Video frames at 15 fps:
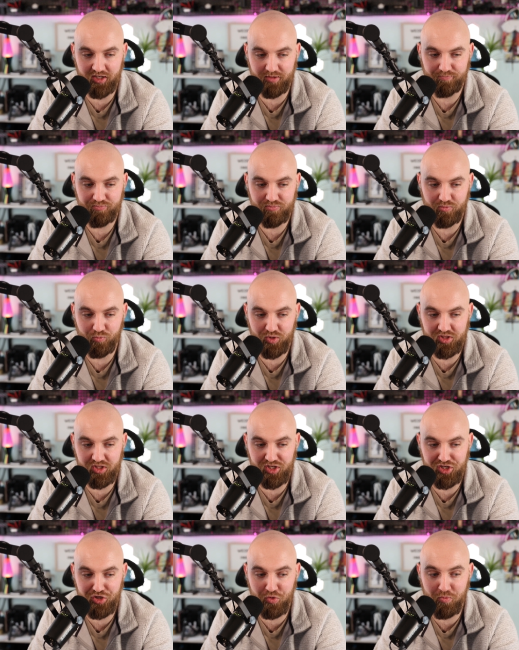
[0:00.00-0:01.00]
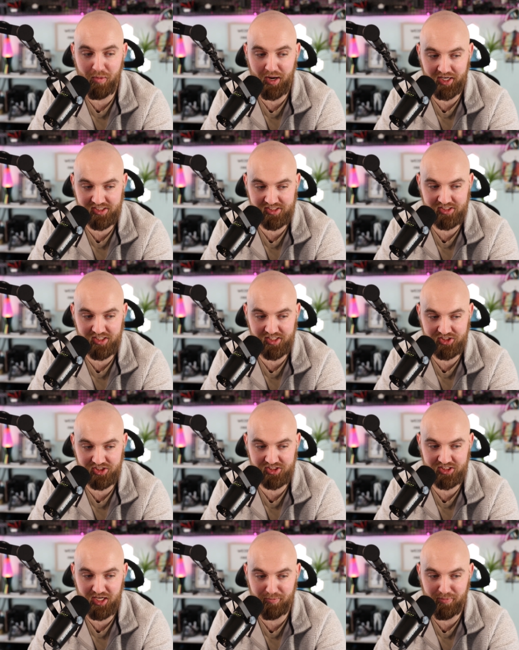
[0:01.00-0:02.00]
mm. with the new mics that
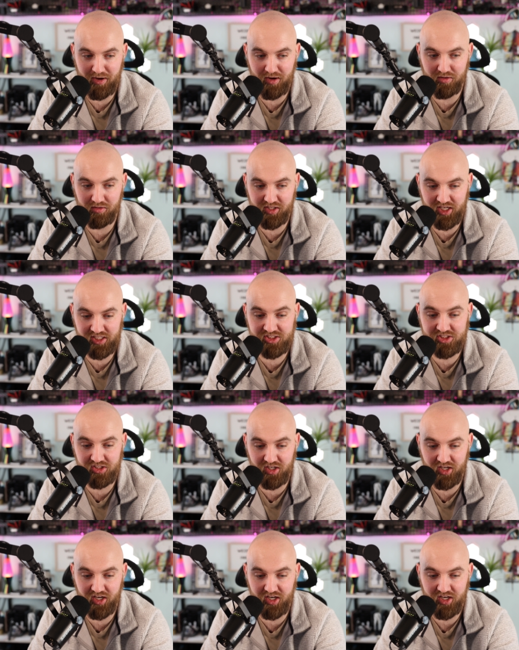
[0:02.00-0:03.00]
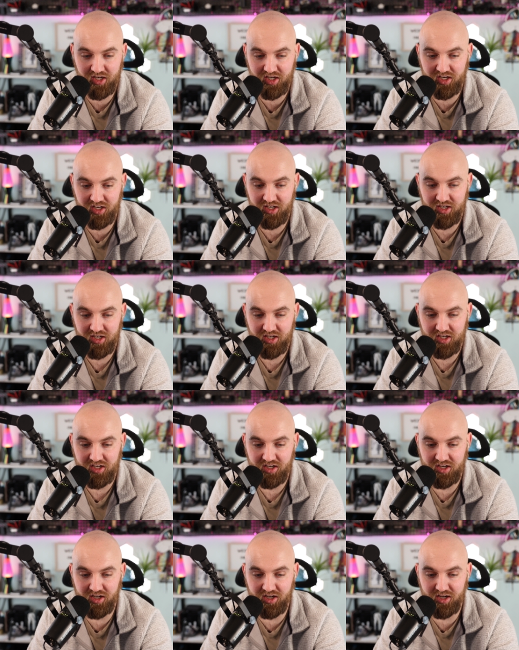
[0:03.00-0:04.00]
just came out yesterday
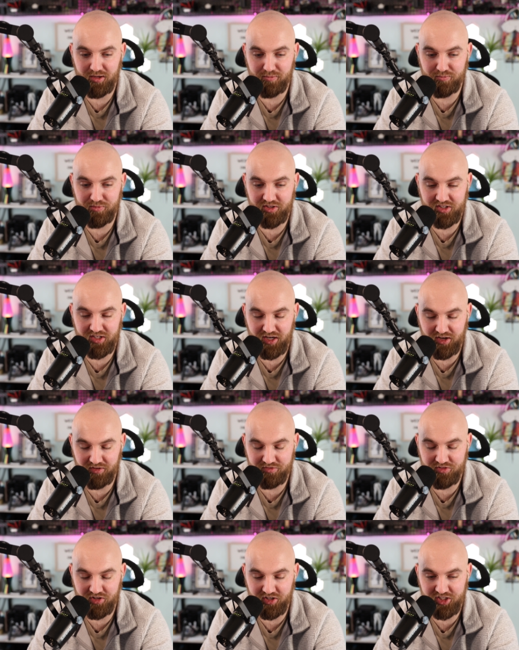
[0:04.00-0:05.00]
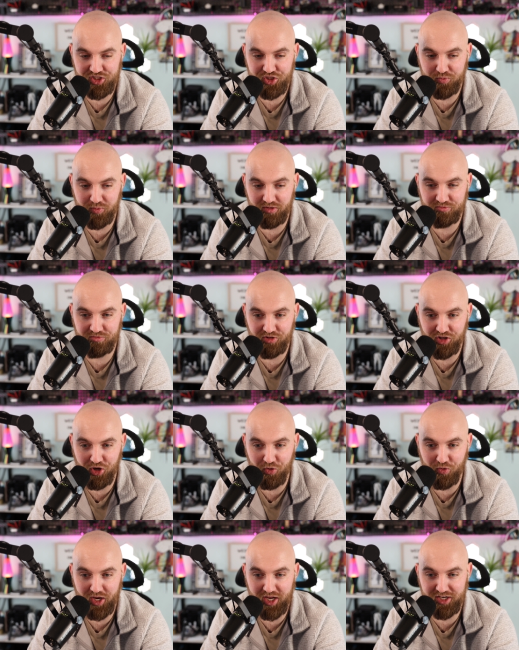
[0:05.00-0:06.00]
um, they're now 32 bit
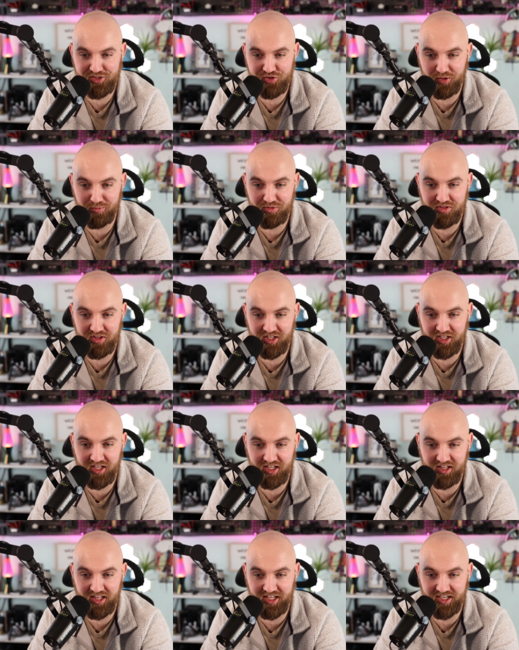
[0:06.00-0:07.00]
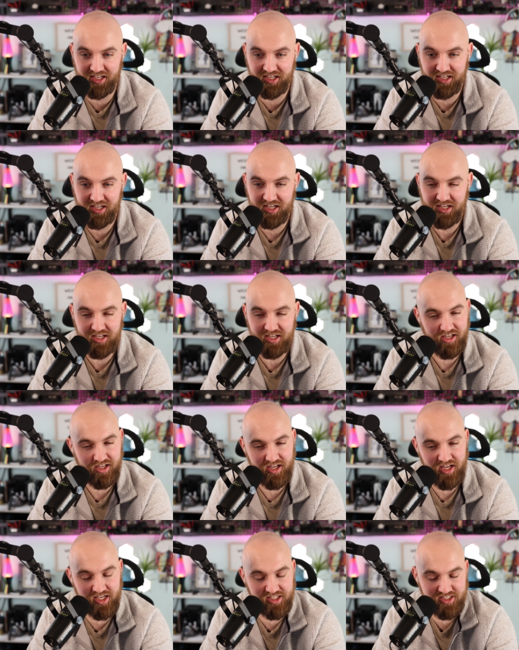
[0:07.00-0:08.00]
float and so i'm thinking like
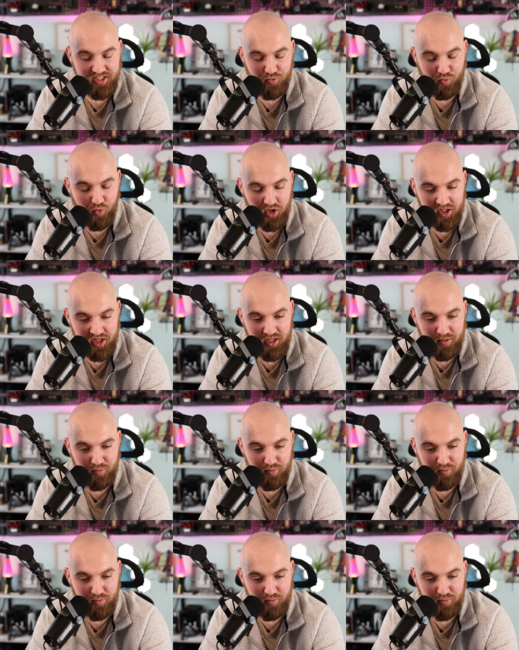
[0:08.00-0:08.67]
is it worth it?